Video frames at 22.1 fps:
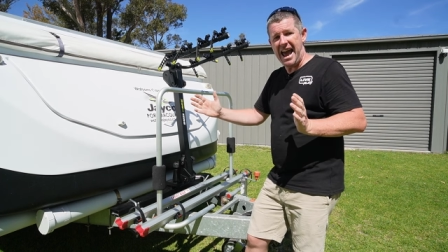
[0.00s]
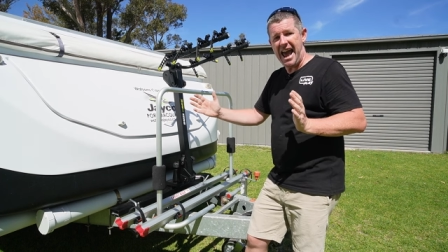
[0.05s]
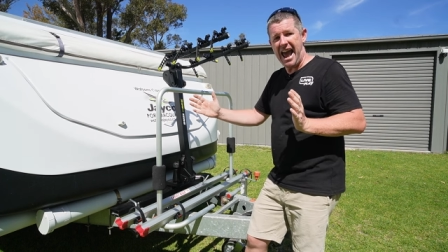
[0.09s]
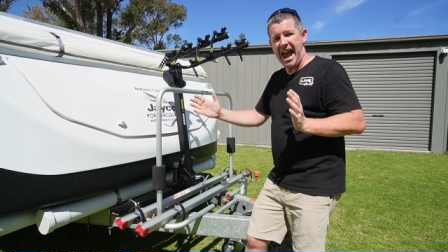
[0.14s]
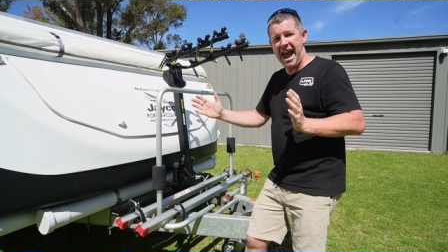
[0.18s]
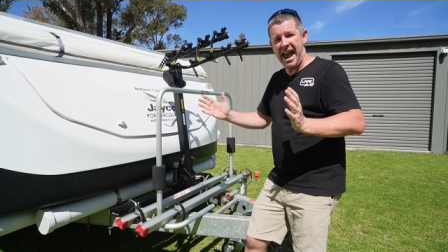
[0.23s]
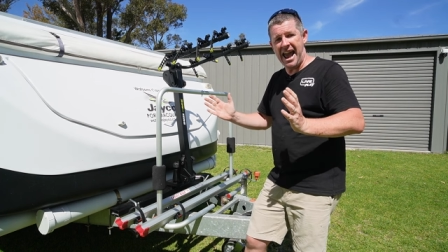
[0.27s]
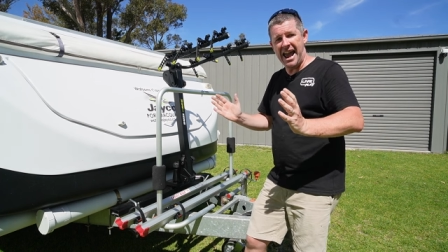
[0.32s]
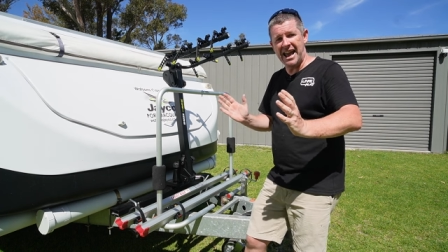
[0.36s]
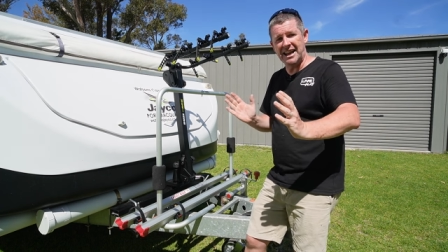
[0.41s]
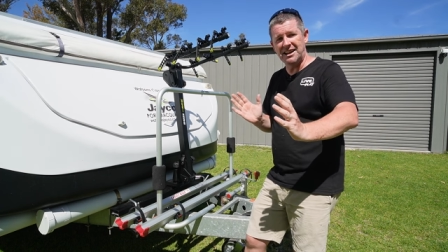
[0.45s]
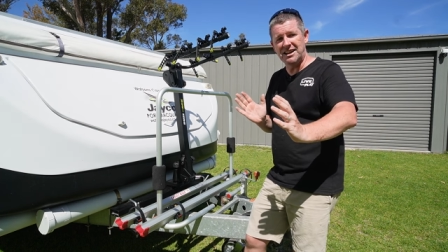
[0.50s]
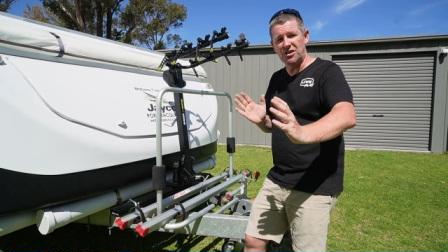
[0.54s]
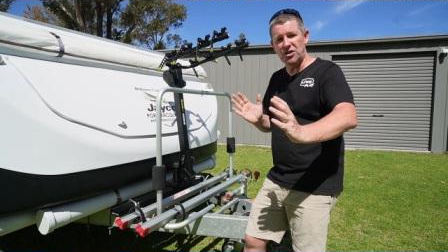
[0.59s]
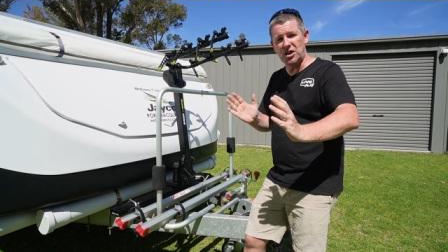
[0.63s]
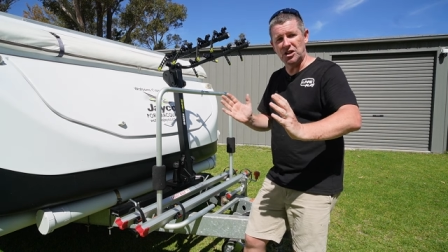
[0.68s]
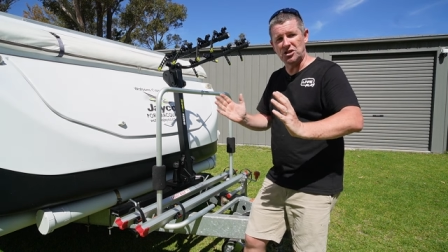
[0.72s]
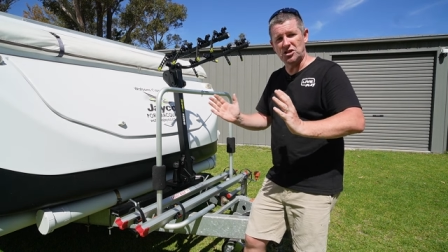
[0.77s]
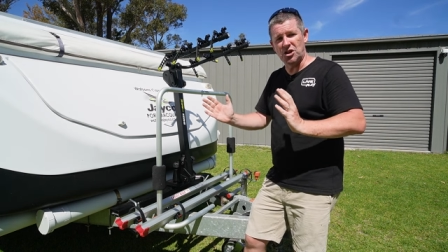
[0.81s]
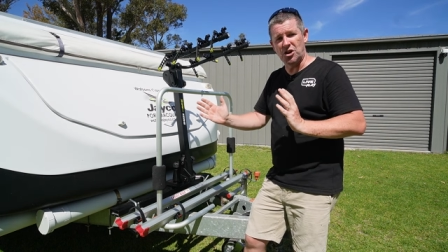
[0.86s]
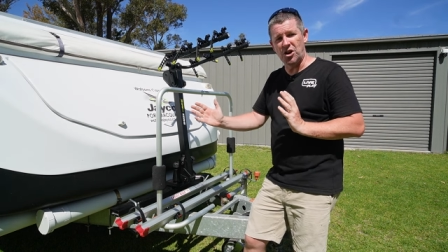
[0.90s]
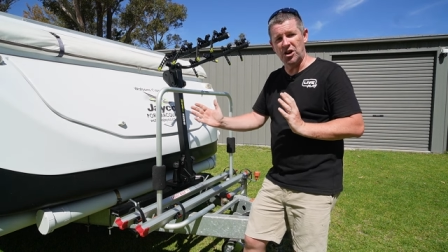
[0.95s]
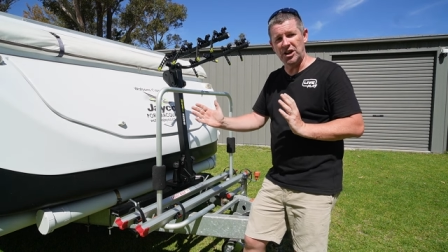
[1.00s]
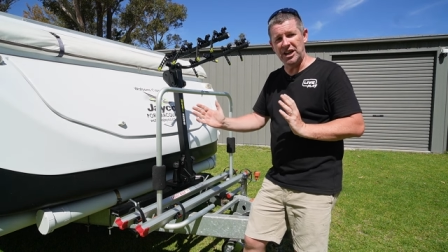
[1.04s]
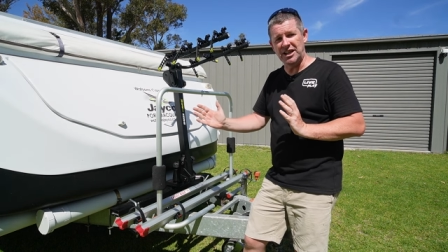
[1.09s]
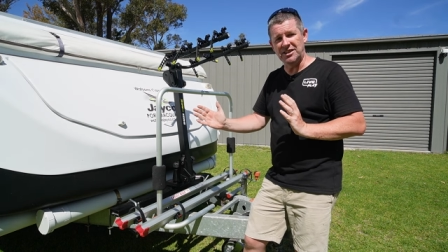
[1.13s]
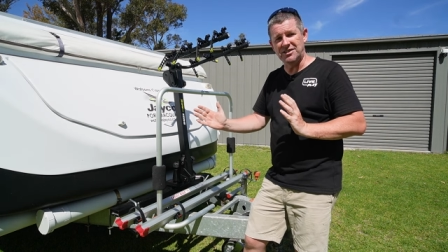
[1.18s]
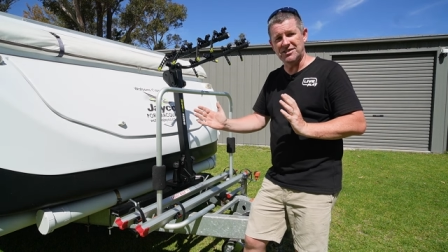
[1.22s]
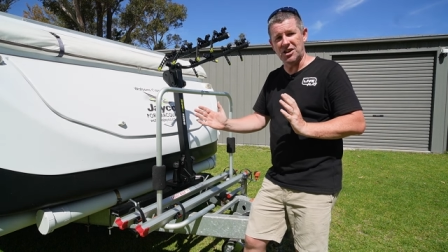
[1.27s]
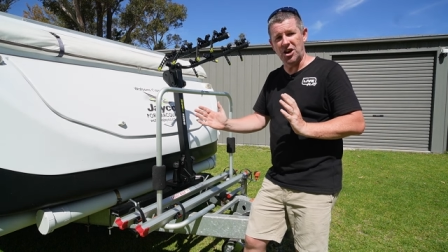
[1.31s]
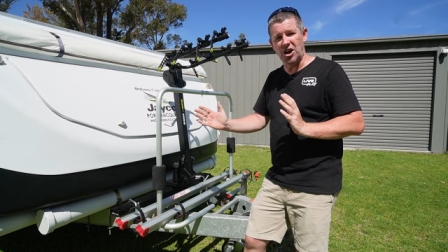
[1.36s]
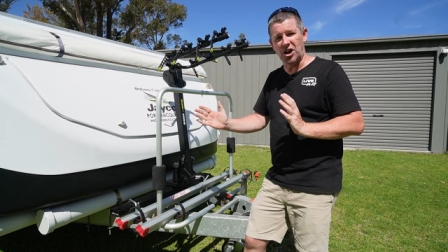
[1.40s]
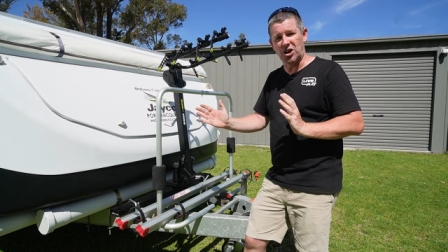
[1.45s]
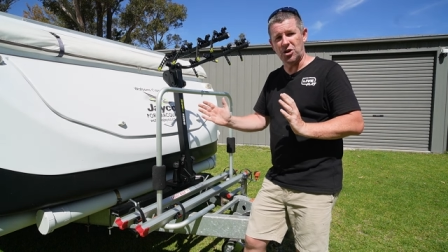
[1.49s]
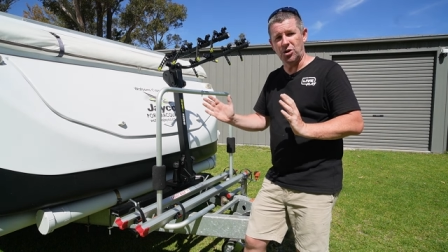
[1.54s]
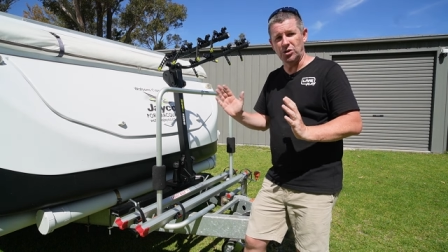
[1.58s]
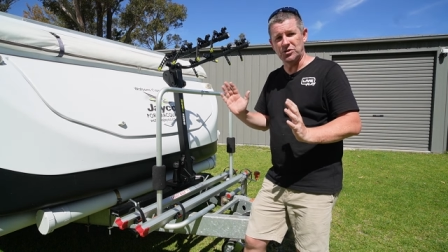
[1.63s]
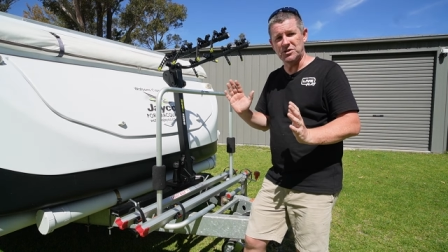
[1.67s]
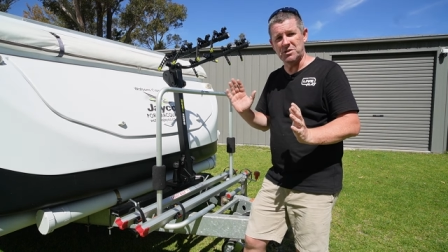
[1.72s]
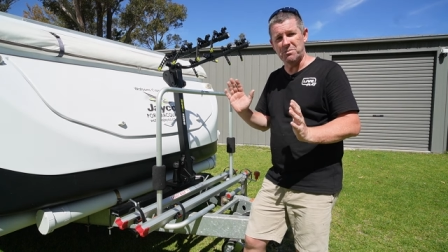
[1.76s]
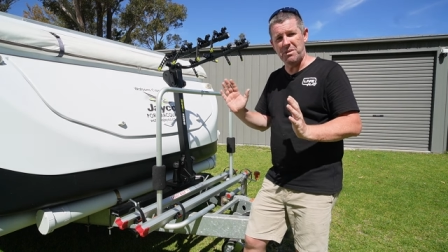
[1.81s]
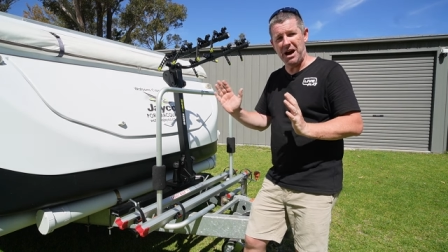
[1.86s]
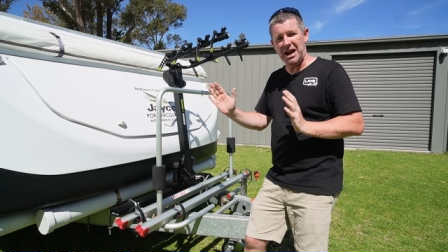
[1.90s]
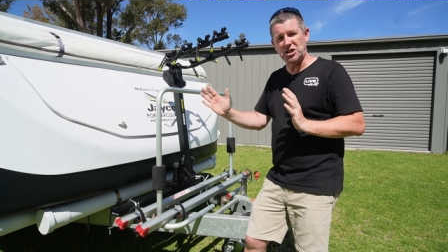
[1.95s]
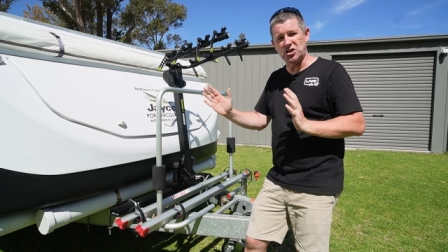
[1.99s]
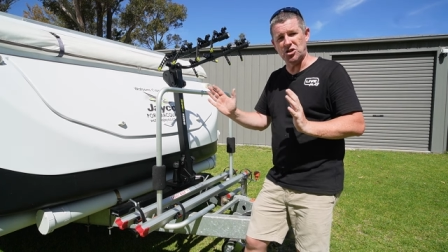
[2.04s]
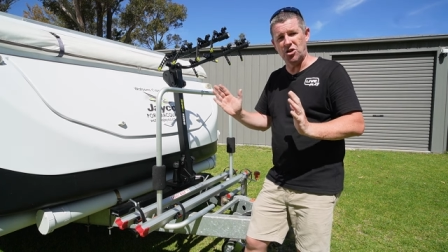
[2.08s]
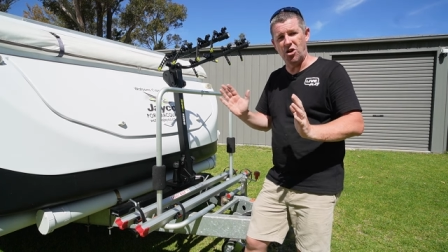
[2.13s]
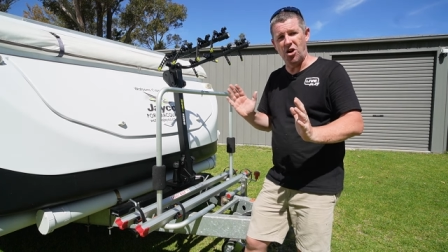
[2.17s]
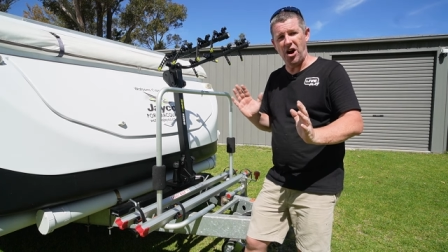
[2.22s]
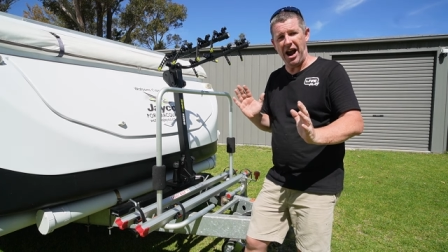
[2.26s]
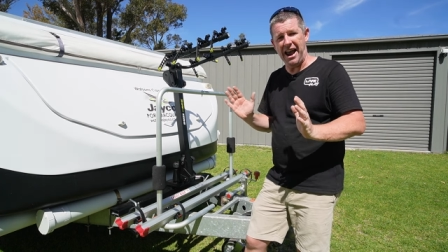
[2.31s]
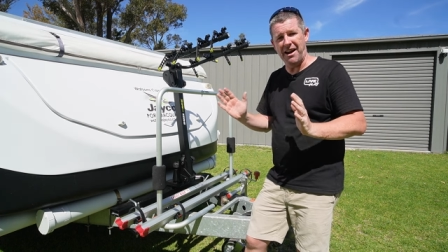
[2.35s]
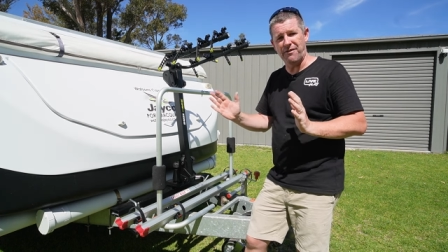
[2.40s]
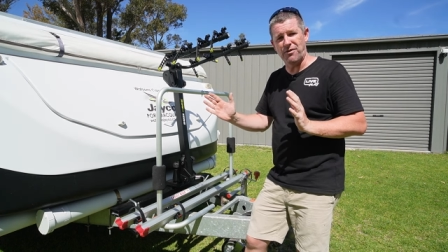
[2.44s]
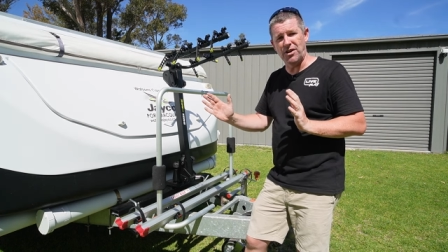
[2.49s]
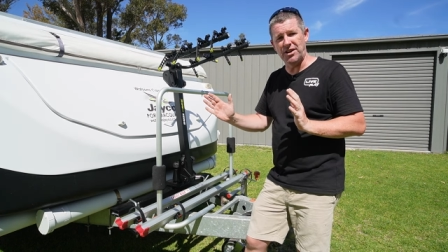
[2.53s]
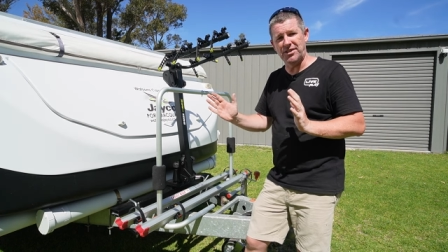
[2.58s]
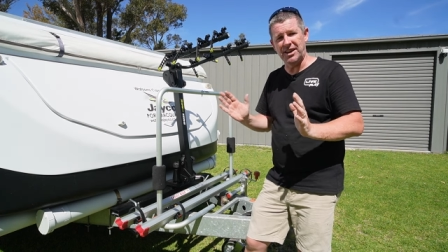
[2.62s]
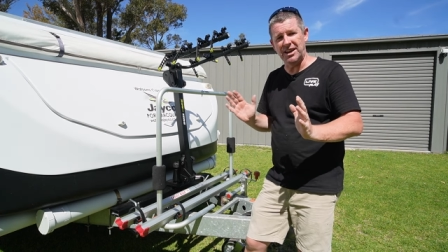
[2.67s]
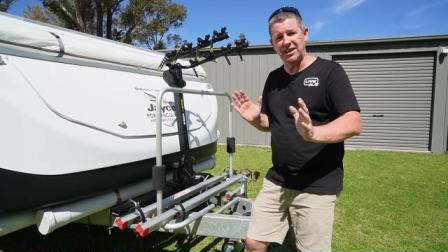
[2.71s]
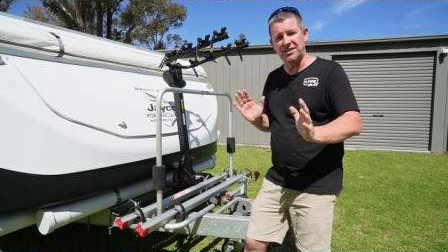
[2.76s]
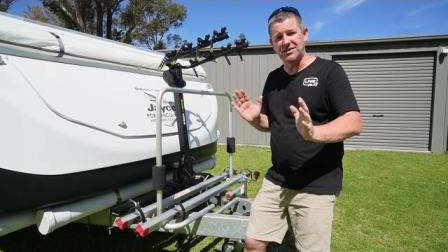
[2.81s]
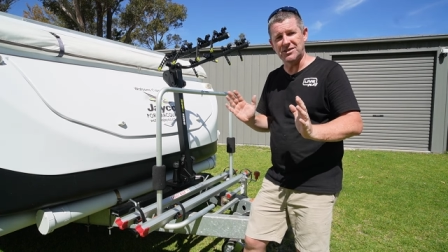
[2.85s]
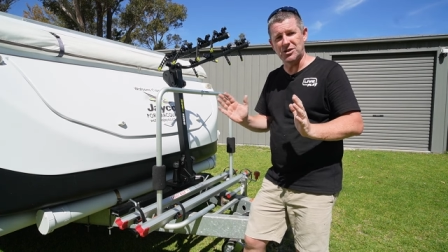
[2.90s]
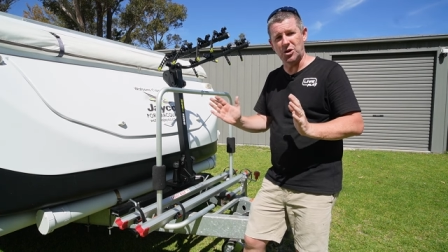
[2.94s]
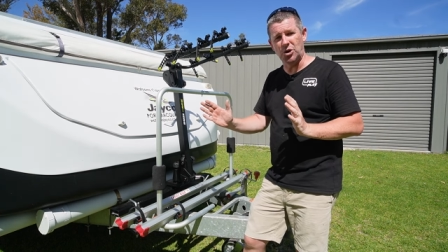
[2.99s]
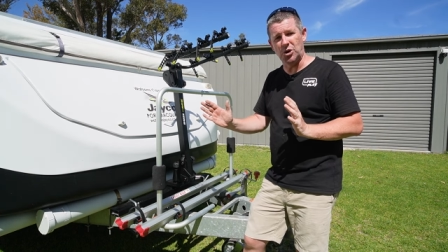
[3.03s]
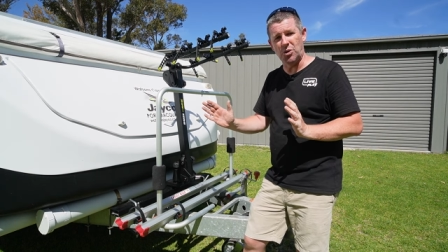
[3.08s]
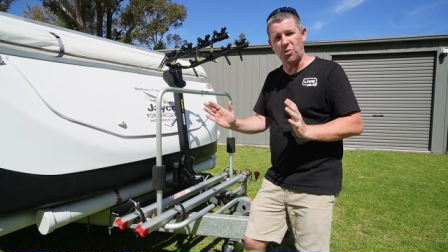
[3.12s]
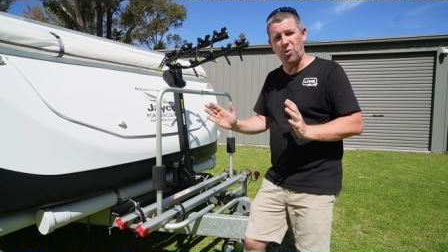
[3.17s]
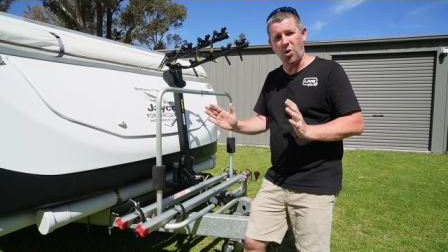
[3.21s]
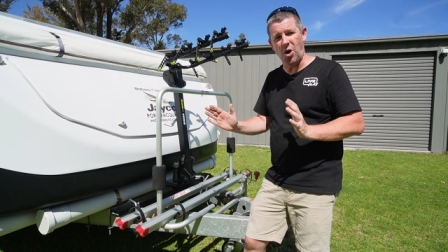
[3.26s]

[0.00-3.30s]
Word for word: and the turning circle to make sure everything sort of